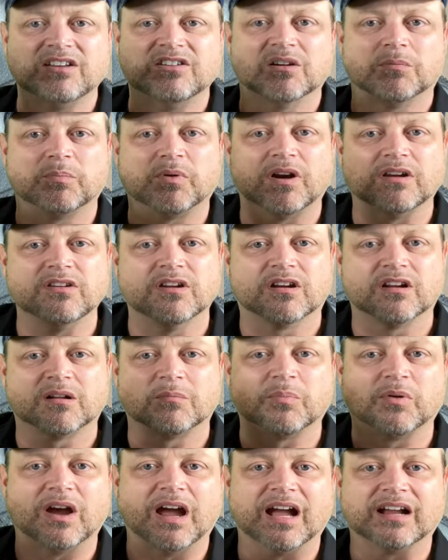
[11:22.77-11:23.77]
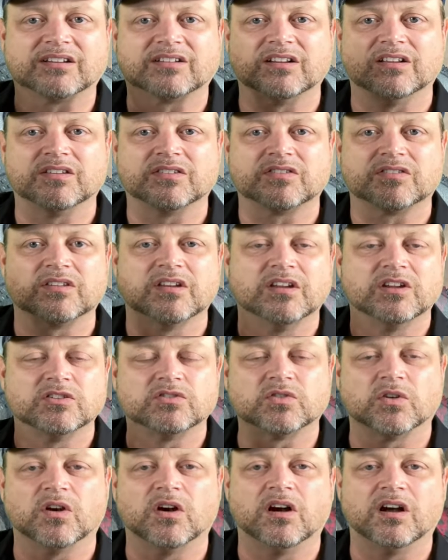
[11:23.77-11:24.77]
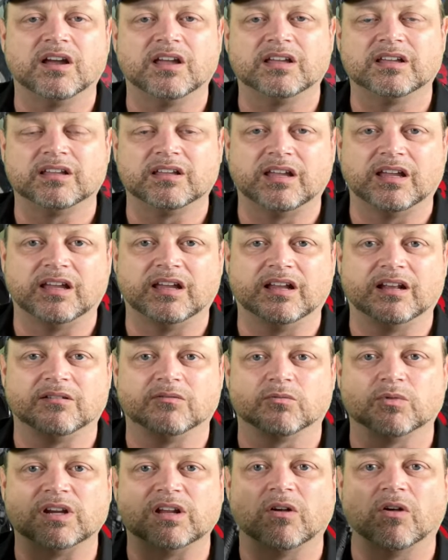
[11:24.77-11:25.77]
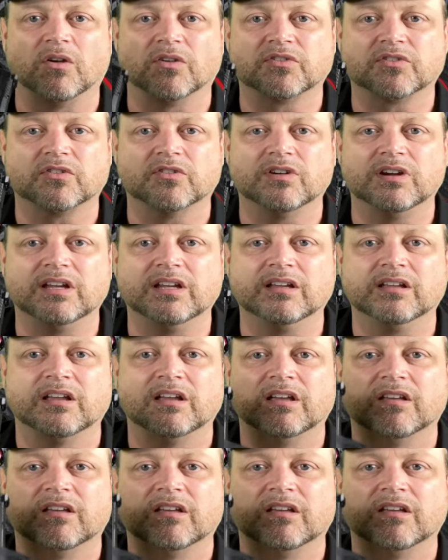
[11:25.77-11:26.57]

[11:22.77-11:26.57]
you're gonna practice drawing and reholstering.